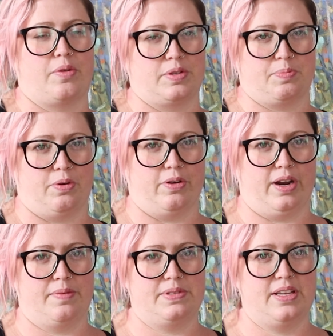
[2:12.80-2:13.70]
those
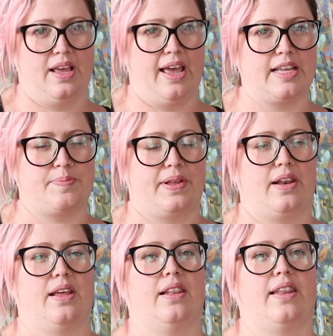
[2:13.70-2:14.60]
programs has been
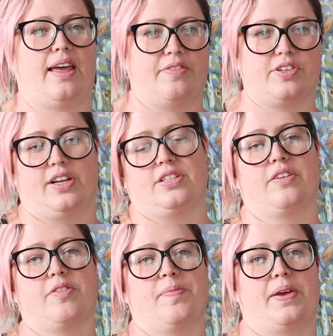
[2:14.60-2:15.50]
life changing
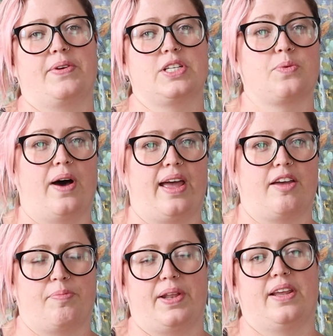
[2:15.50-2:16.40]
for me which is why I've
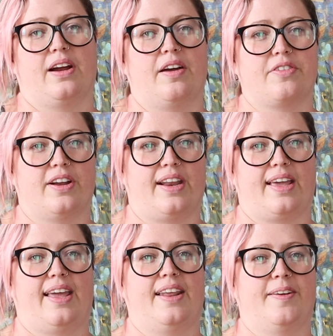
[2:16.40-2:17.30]
been here after a
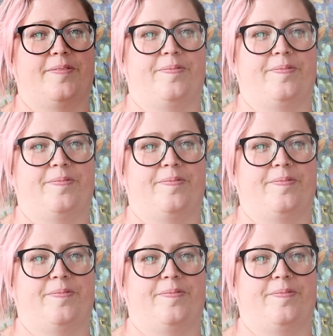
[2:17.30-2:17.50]
decade.